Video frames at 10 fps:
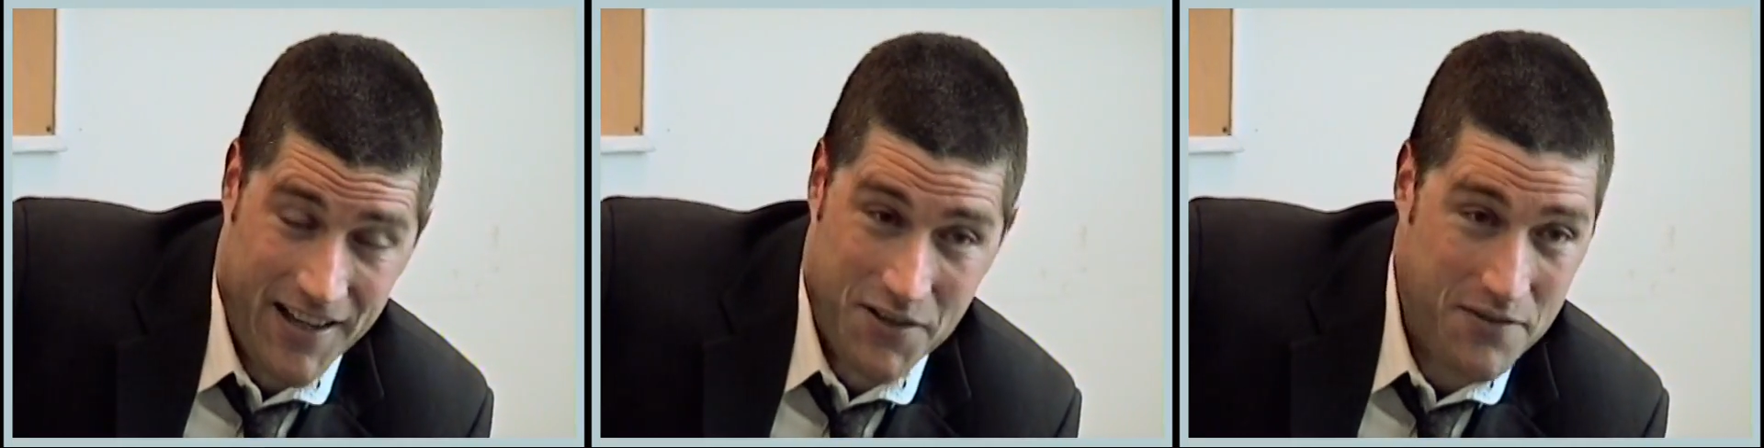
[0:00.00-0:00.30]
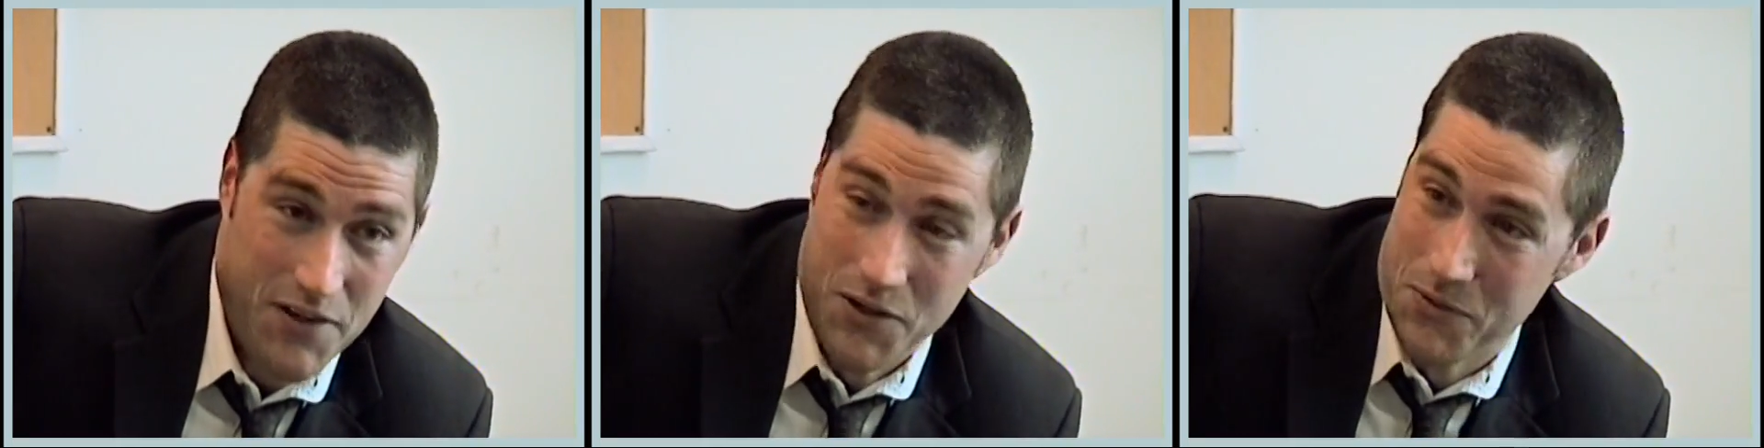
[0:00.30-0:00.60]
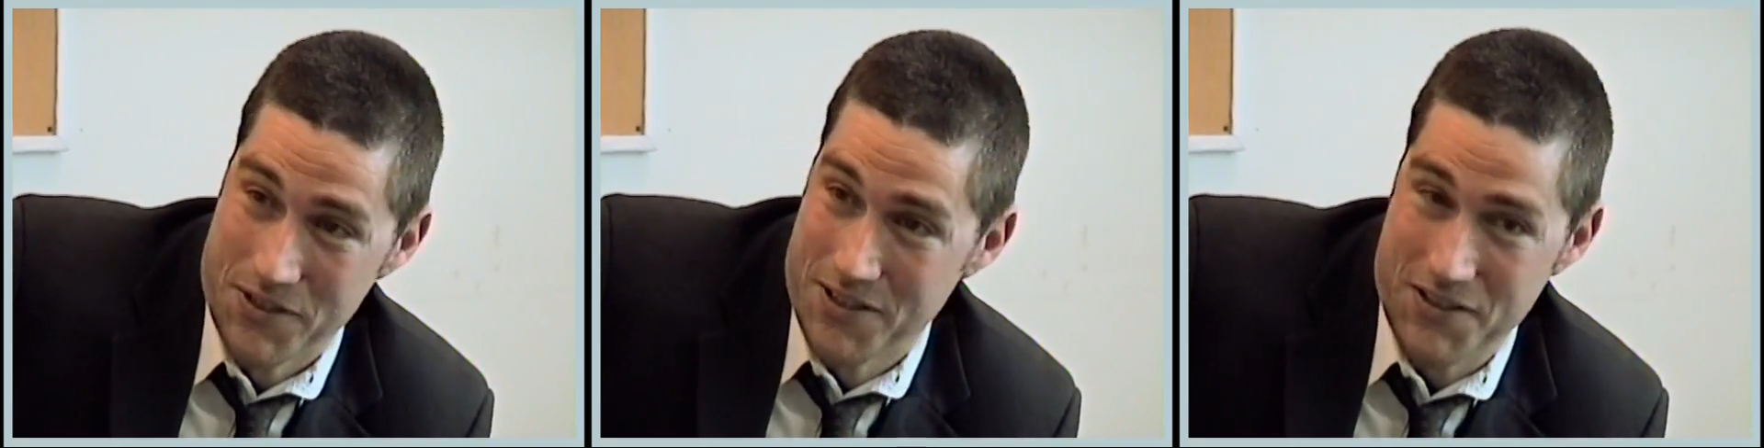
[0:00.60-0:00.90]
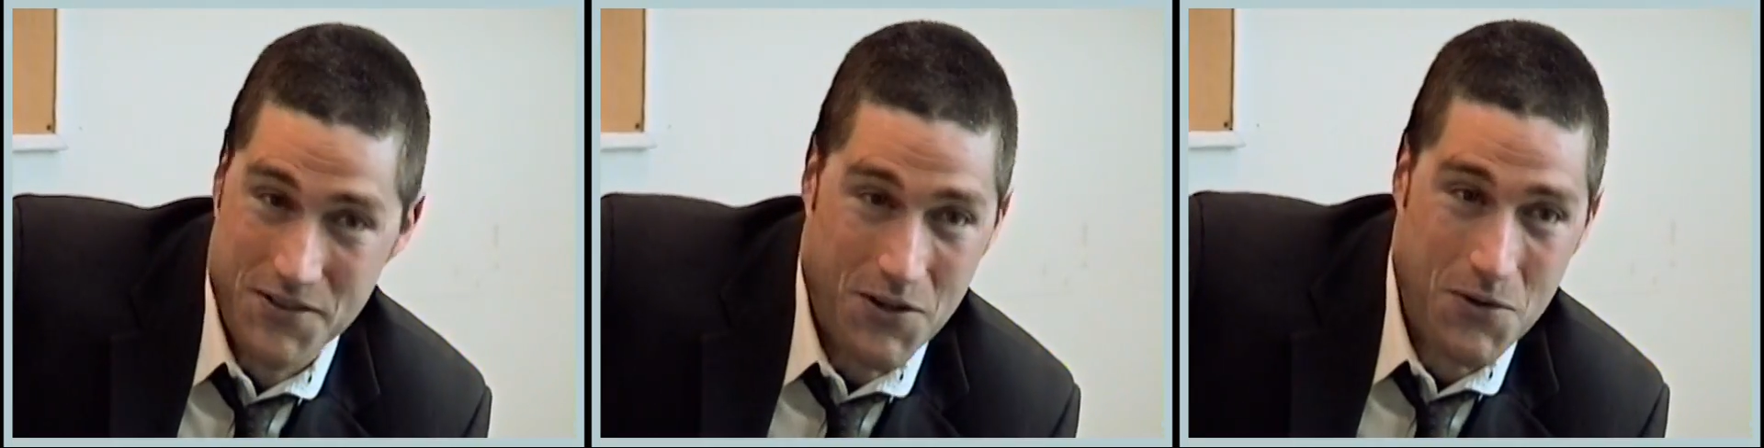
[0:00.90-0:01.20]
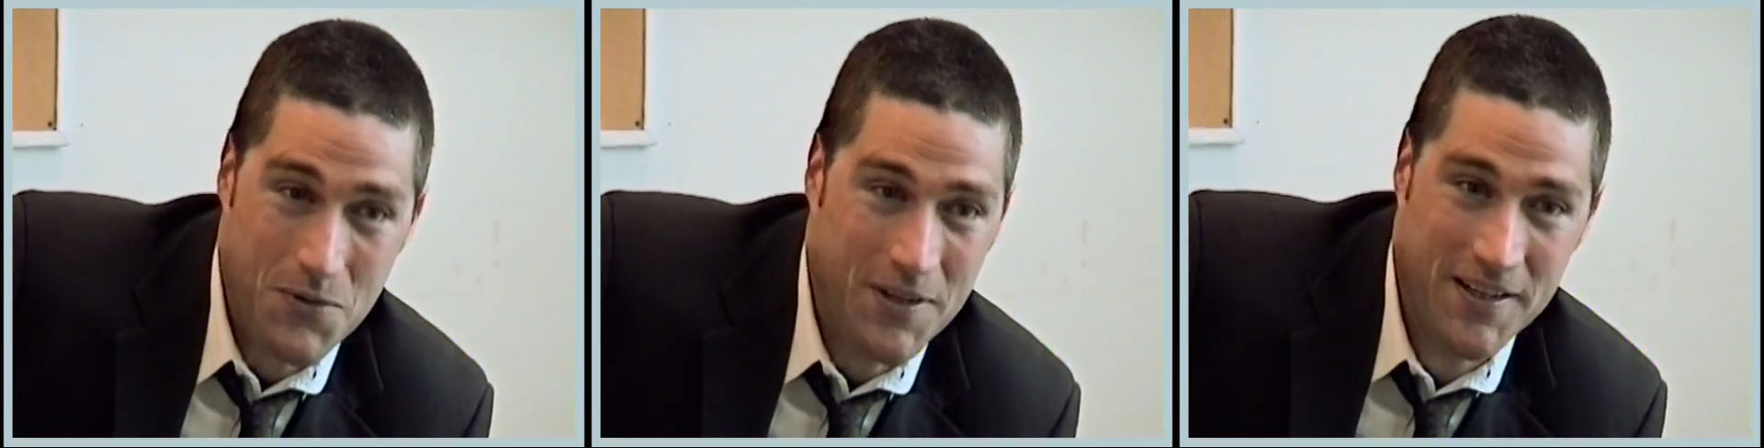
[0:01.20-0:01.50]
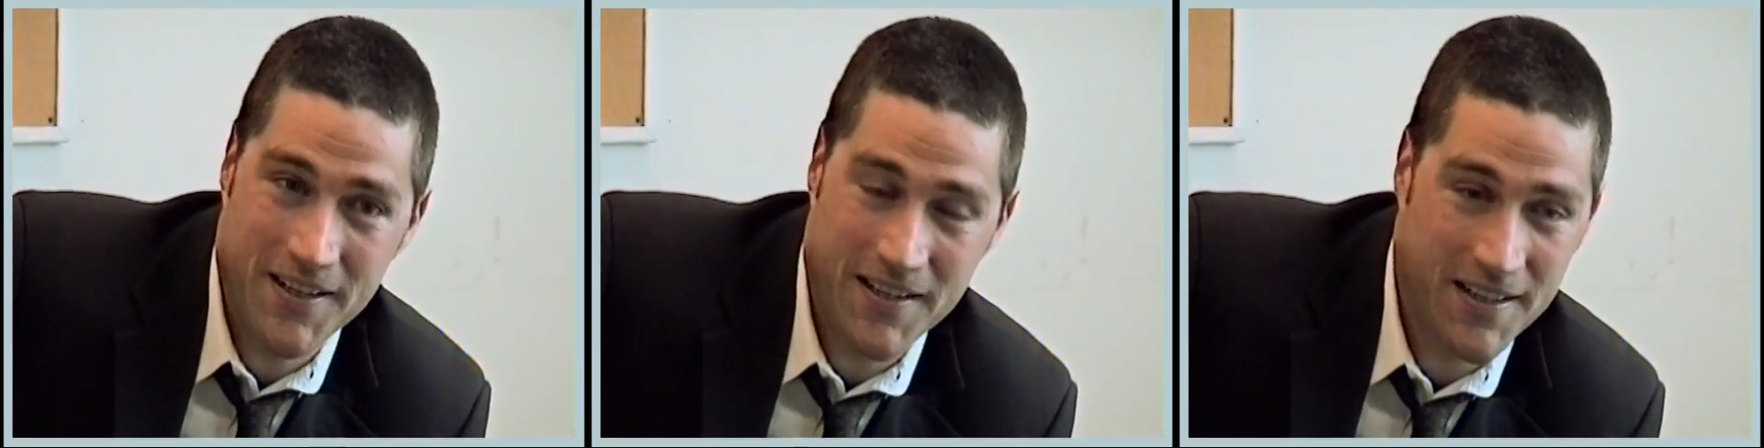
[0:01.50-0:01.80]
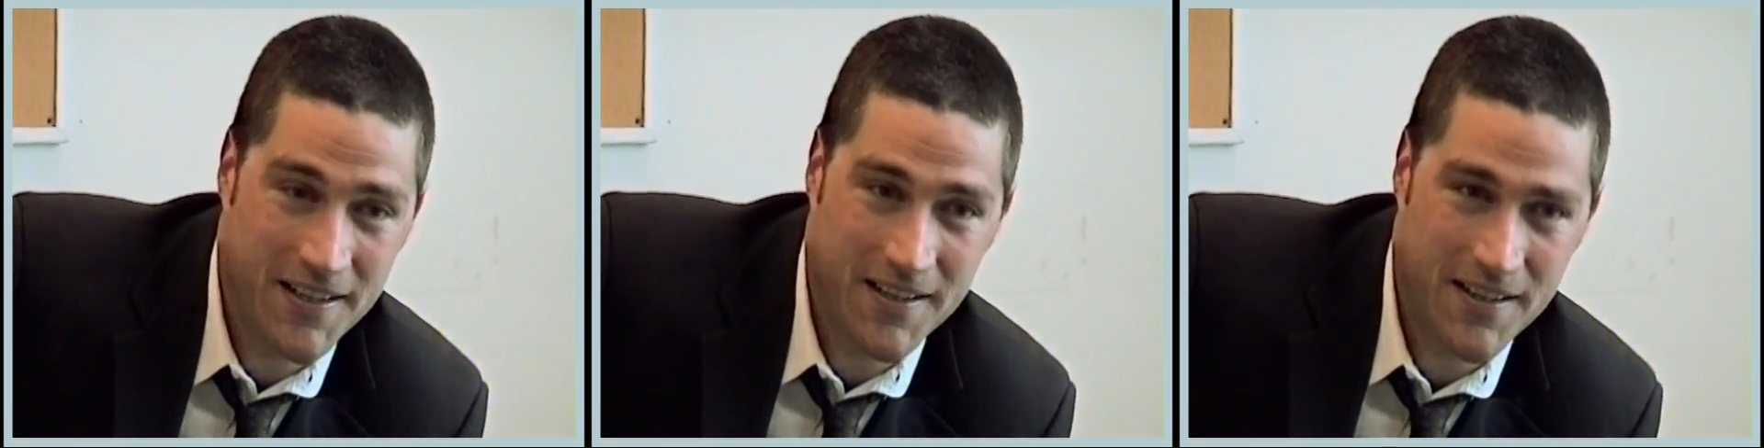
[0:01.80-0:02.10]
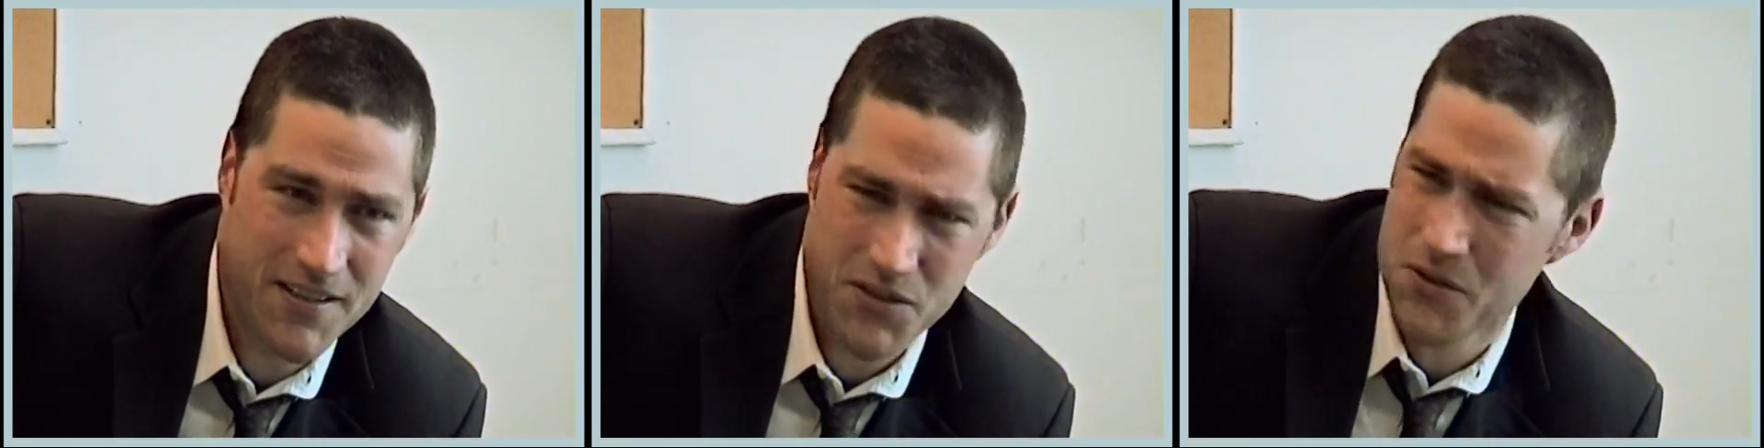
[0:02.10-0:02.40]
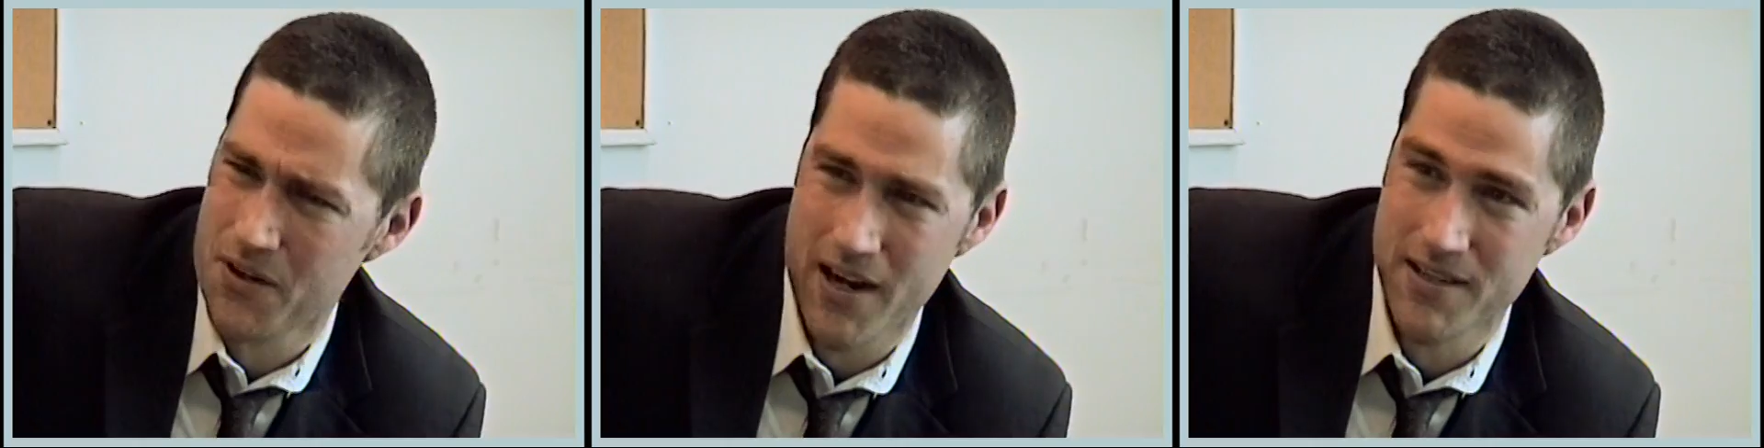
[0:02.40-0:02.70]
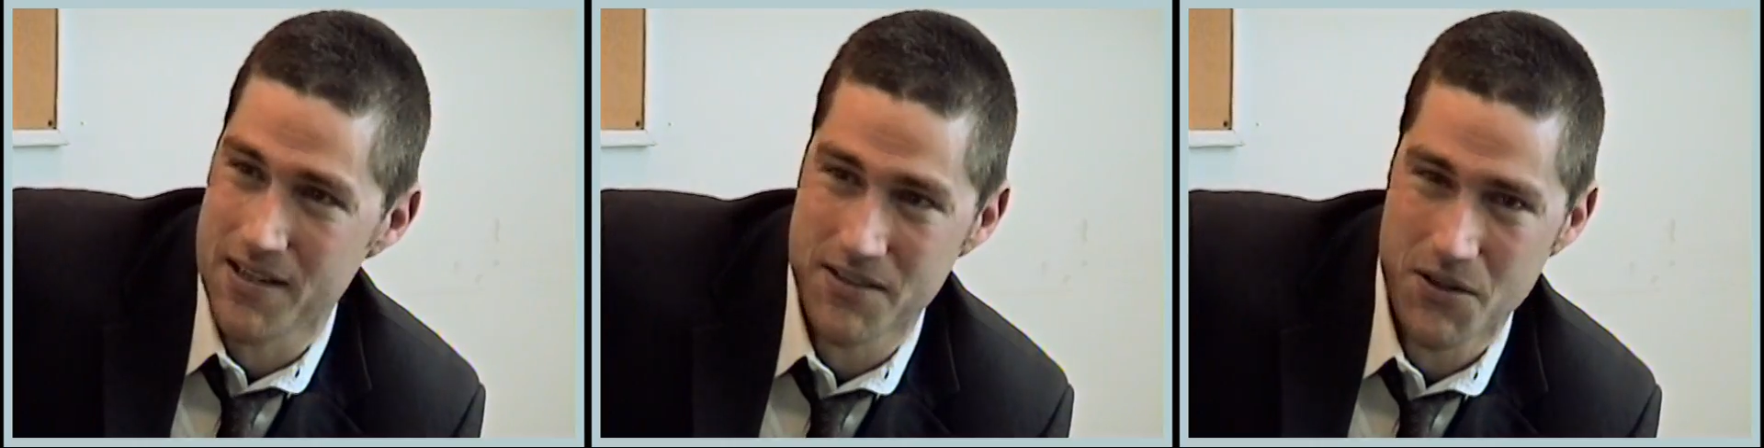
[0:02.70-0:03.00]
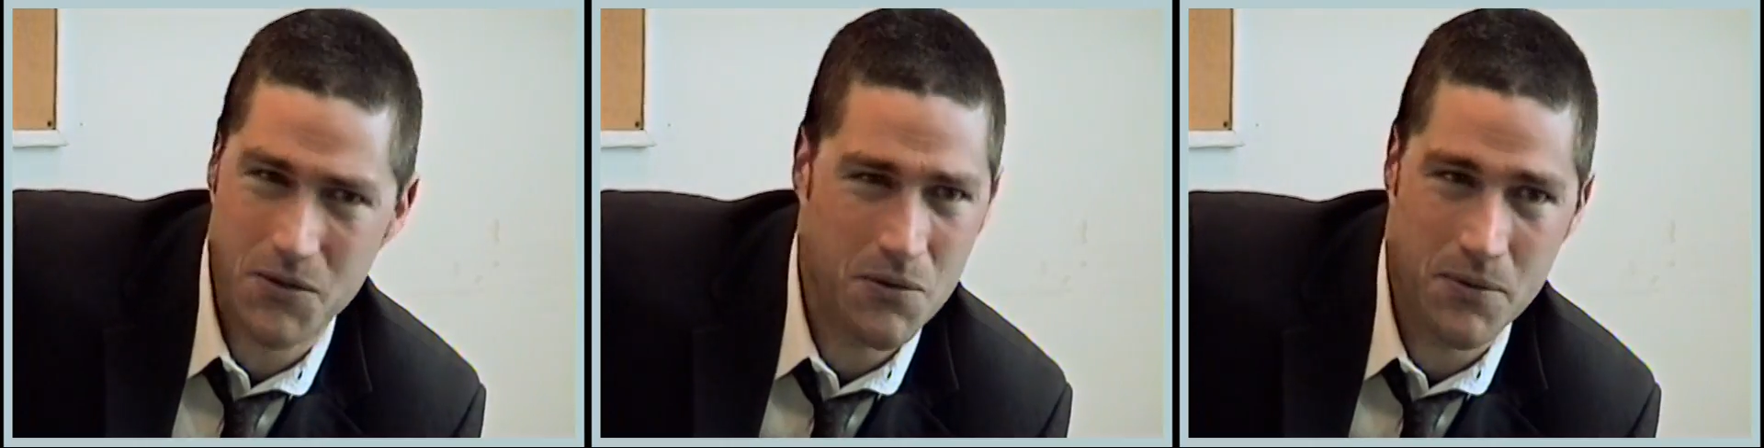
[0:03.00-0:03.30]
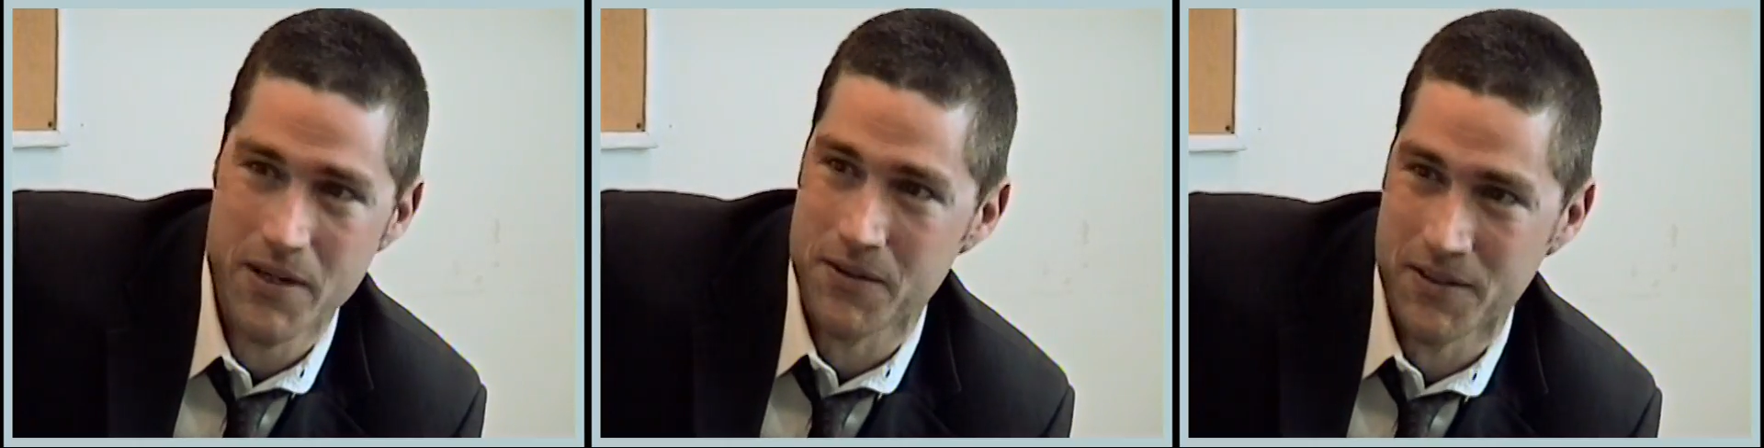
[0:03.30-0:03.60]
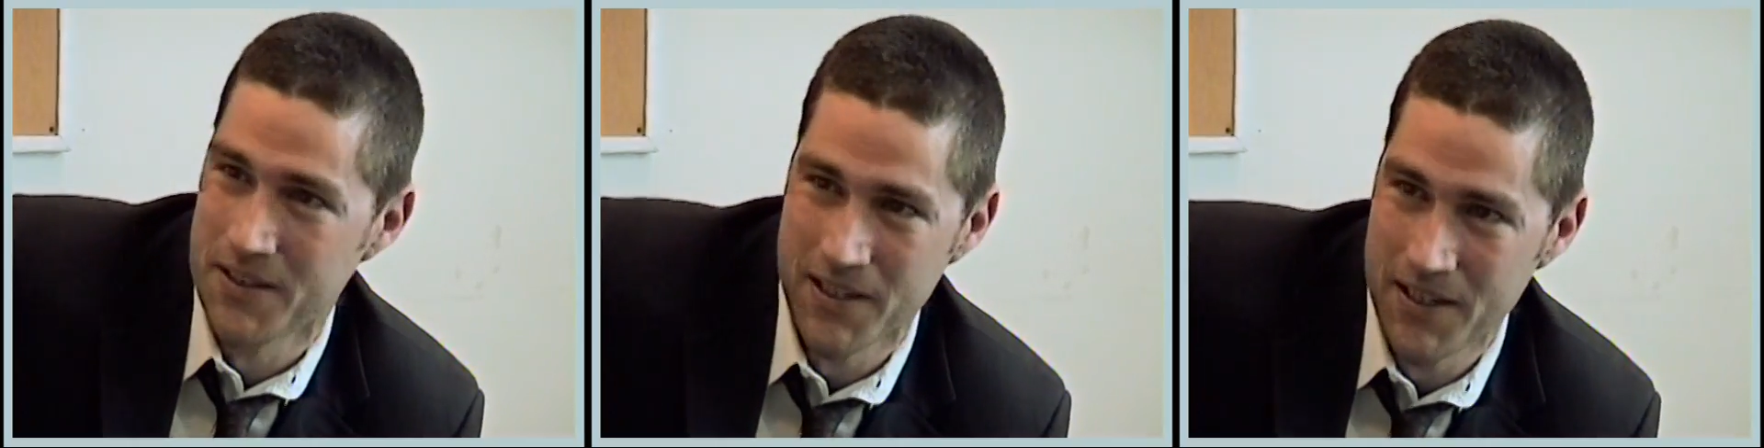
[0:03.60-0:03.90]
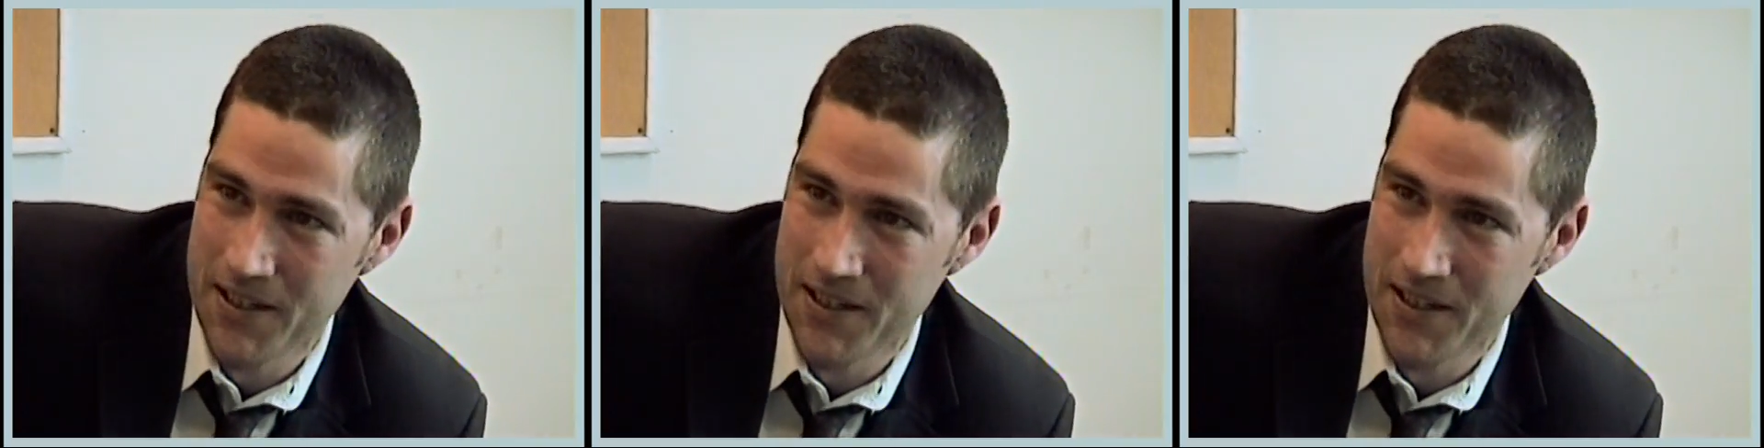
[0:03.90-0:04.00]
And the fear was just so crazy, so real.